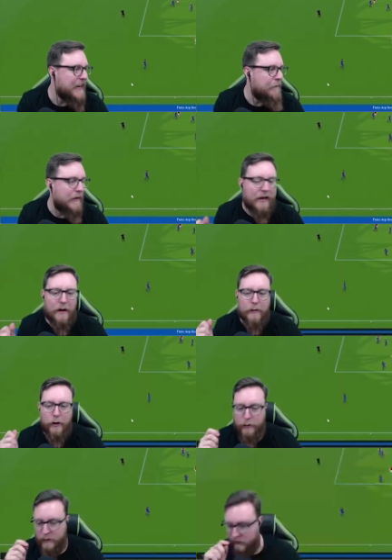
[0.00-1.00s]
FA Cup, though?
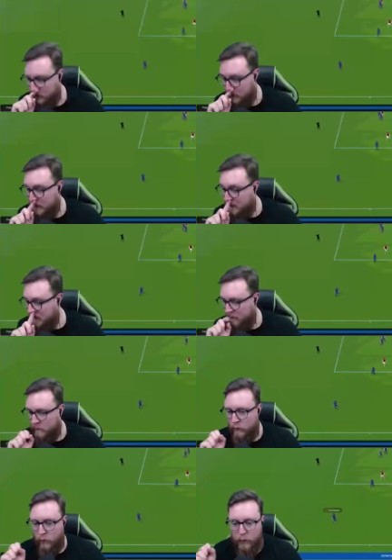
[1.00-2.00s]

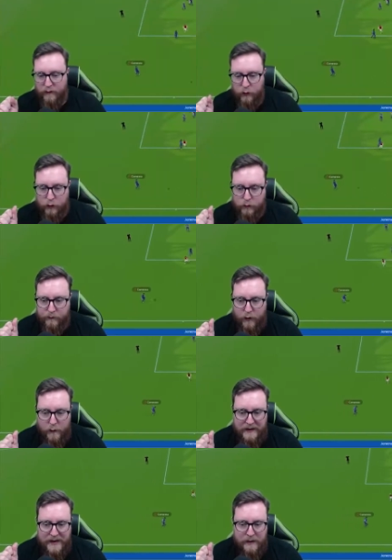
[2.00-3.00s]
Oh, we've got throw
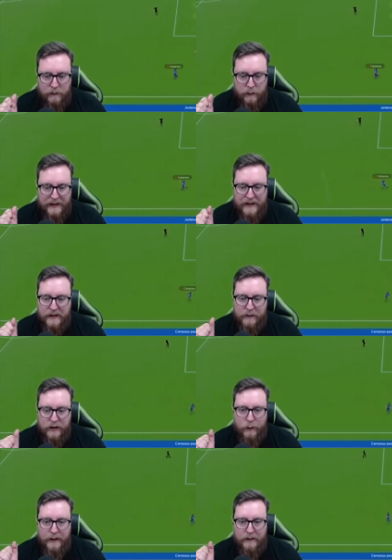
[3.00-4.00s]
in now. Are we getting another
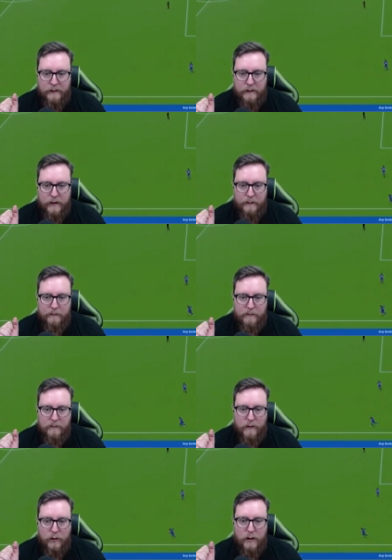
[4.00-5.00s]
goal here? Not
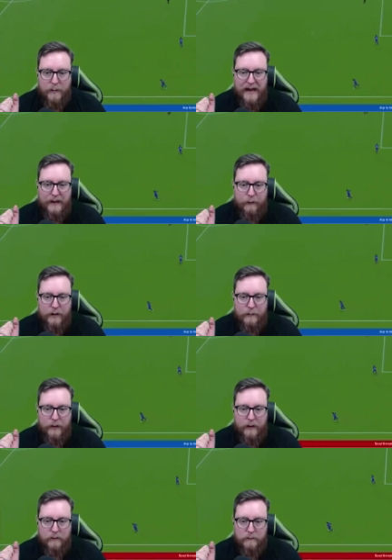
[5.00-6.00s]
that I'll be angry,
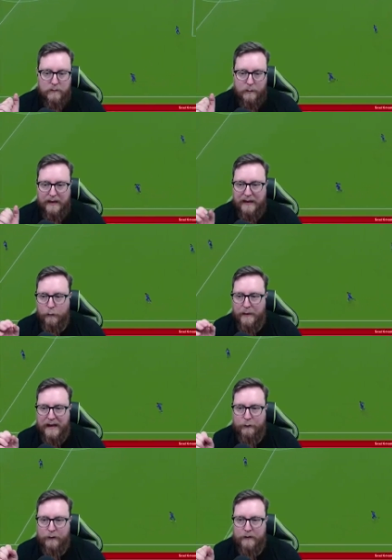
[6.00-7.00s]
but I'll be a little bit
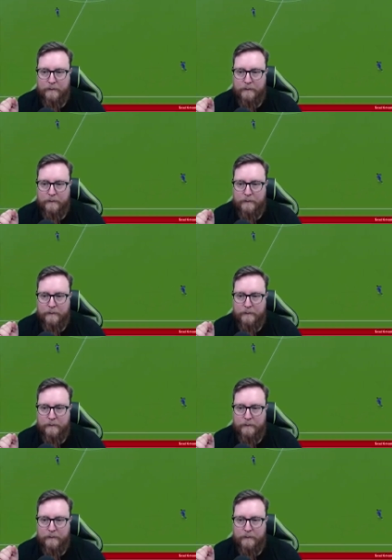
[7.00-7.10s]
angry.